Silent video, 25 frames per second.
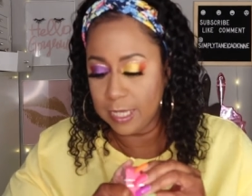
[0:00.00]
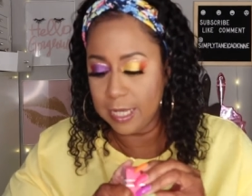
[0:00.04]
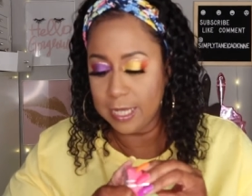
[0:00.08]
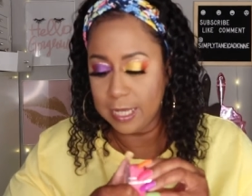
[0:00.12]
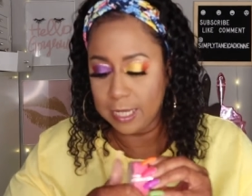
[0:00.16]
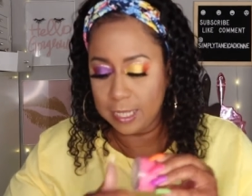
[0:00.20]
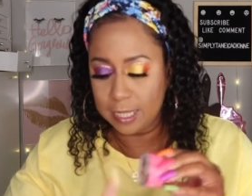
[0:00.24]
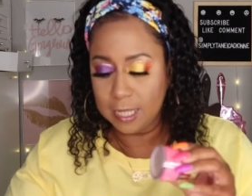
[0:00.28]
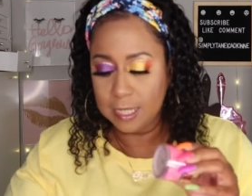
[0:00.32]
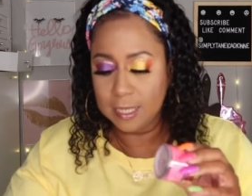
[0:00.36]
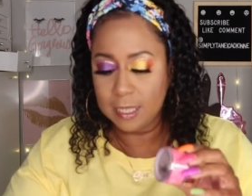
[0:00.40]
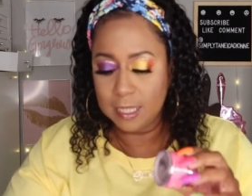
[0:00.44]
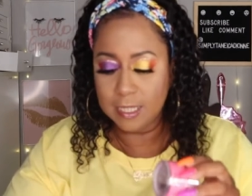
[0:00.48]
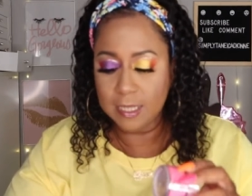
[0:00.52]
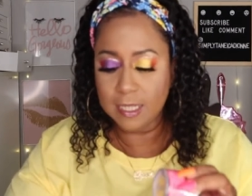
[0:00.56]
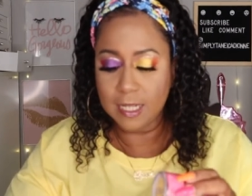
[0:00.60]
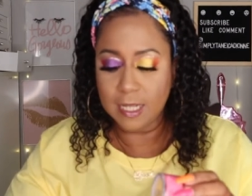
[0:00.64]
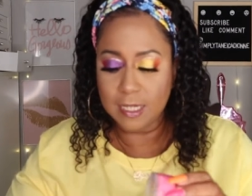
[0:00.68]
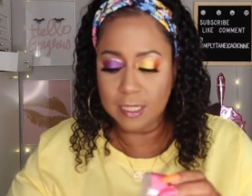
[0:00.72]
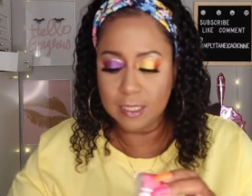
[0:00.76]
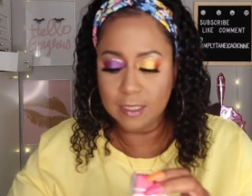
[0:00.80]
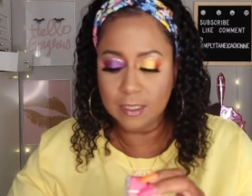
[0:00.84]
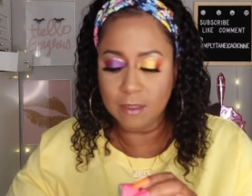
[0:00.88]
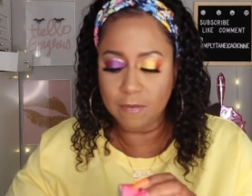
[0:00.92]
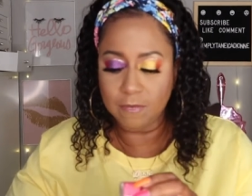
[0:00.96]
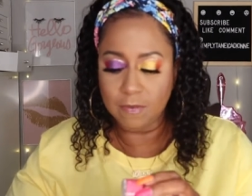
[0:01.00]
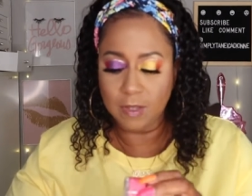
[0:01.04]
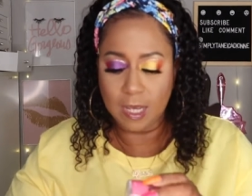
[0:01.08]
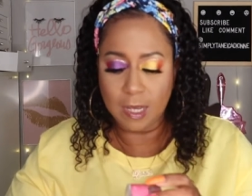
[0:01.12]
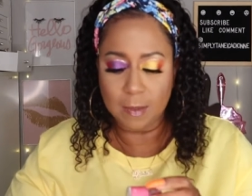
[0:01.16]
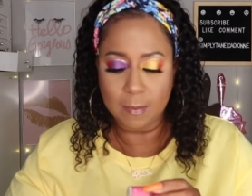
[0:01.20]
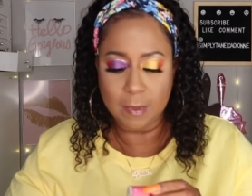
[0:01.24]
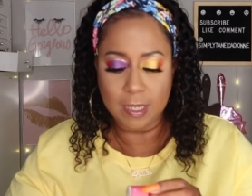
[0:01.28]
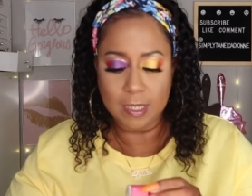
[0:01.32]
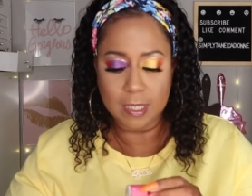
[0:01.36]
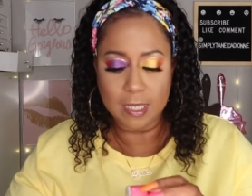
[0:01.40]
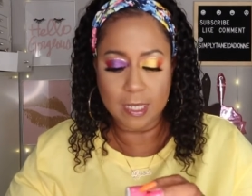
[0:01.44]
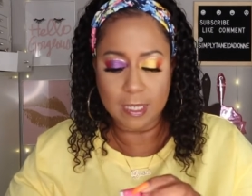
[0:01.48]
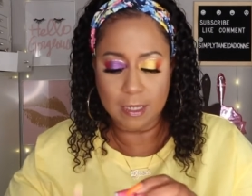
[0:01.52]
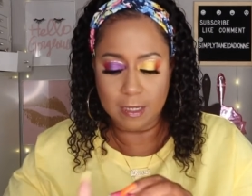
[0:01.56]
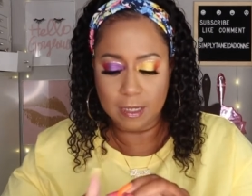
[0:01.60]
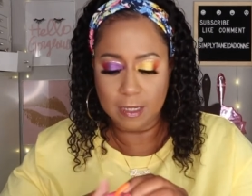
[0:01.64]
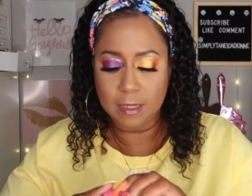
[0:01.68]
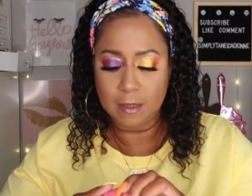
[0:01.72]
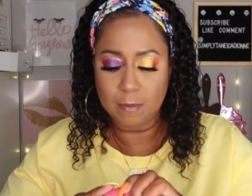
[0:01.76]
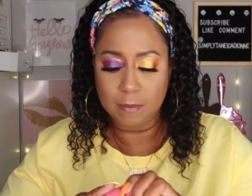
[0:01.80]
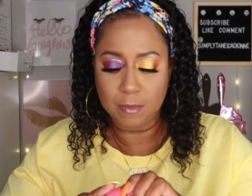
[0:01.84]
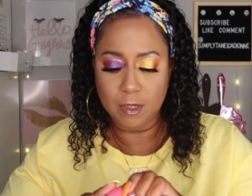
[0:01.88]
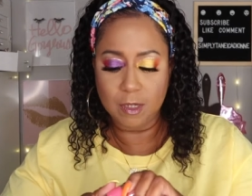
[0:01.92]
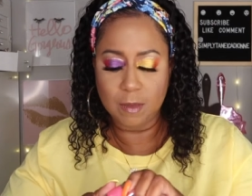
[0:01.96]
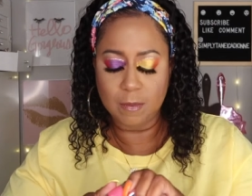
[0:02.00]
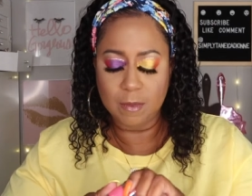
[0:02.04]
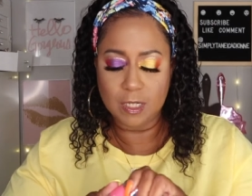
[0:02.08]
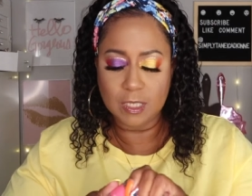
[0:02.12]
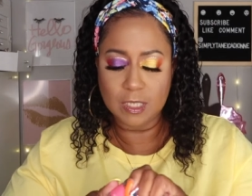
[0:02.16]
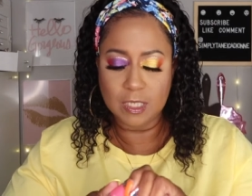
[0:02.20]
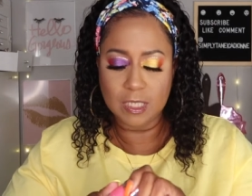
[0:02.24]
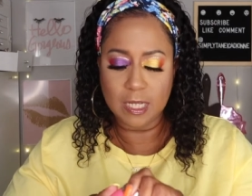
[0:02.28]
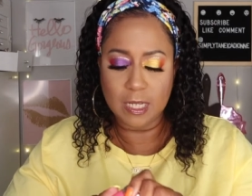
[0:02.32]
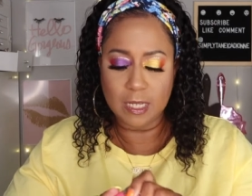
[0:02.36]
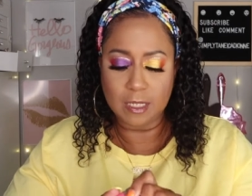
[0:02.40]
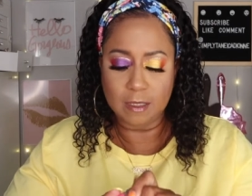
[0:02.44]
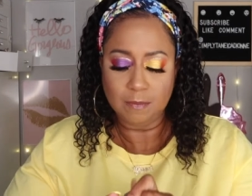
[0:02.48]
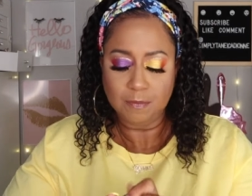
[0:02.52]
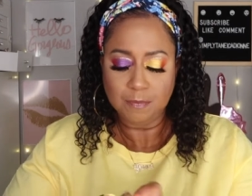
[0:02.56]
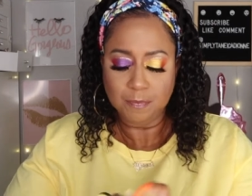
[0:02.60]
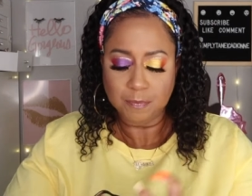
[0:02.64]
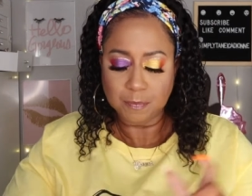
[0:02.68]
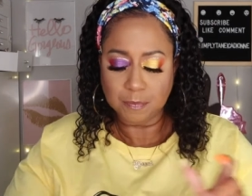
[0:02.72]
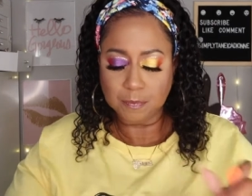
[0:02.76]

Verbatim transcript: Yeah, I think that is the vibe I get. Pretty much, yeah.